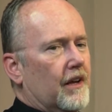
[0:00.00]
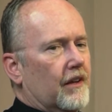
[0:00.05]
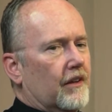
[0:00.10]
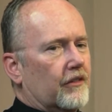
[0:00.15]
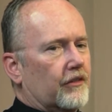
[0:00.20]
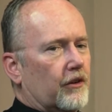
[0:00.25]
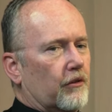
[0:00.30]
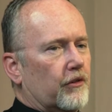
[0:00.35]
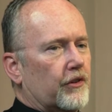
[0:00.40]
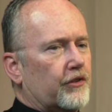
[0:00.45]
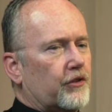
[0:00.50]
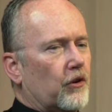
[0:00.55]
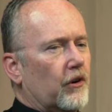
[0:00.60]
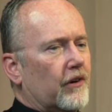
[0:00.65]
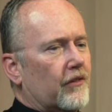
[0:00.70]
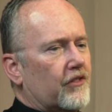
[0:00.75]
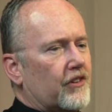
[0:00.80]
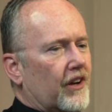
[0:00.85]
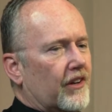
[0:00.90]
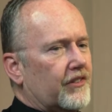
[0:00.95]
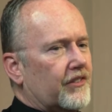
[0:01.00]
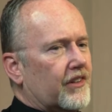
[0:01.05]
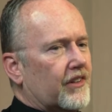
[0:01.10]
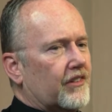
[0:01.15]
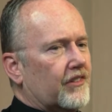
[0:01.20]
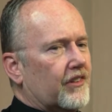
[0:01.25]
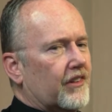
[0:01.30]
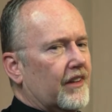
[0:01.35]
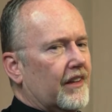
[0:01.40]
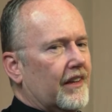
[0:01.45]
So restorative
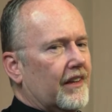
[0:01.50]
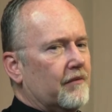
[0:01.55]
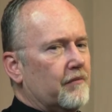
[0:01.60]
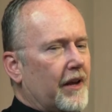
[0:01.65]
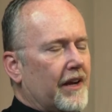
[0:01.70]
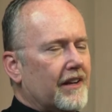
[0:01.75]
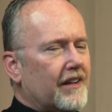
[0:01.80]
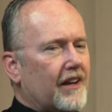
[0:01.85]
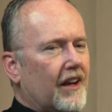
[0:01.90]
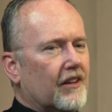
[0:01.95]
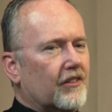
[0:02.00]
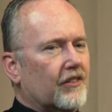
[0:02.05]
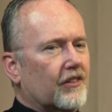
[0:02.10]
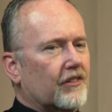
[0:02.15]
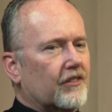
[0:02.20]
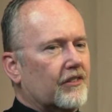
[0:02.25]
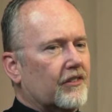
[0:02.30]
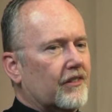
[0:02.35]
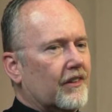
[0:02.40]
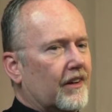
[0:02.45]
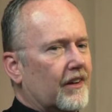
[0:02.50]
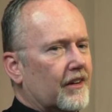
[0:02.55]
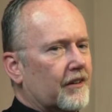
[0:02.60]
justice, in many cases,